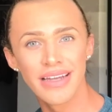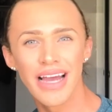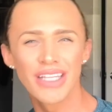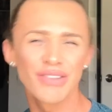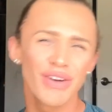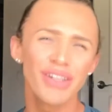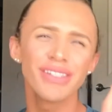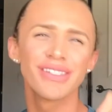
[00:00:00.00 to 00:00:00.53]

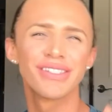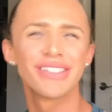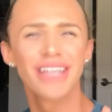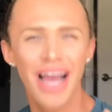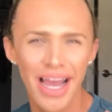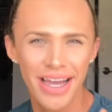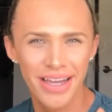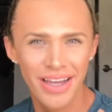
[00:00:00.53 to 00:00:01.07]
as far as
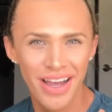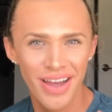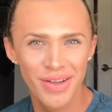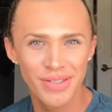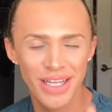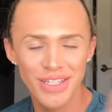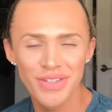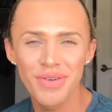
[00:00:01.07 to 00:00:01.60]
diet
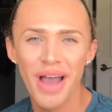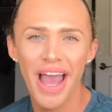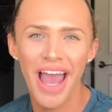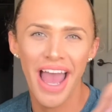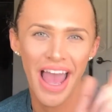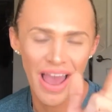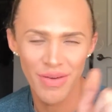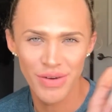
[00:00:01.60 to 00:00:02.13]
goes, I do
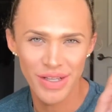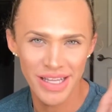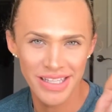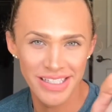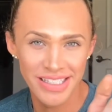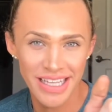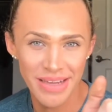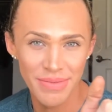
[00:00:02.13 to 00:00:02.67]
everything
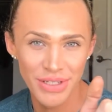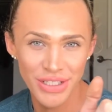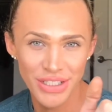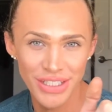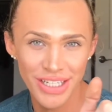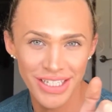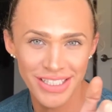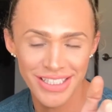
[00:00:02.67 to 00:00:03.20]
the same as she
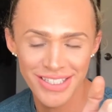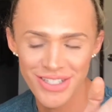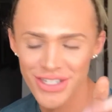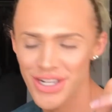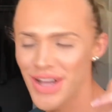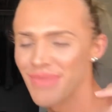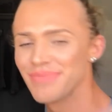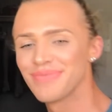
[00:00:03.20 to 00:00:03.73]
does in the
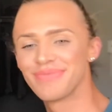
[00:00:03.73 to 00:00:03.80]
gym.